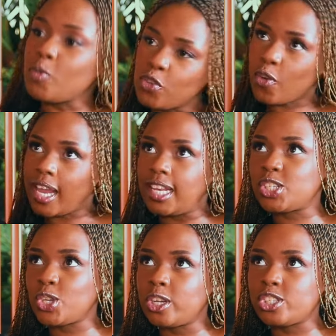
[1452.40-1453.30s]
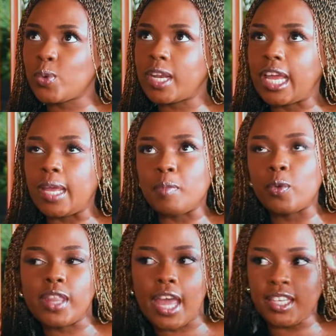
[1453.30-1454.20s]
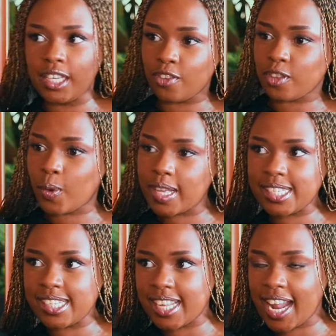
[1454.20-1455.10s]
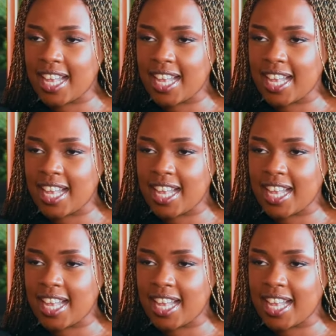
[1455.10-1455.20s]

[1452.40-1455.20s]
But before I let you go, do you want to hit me with any of the questions that I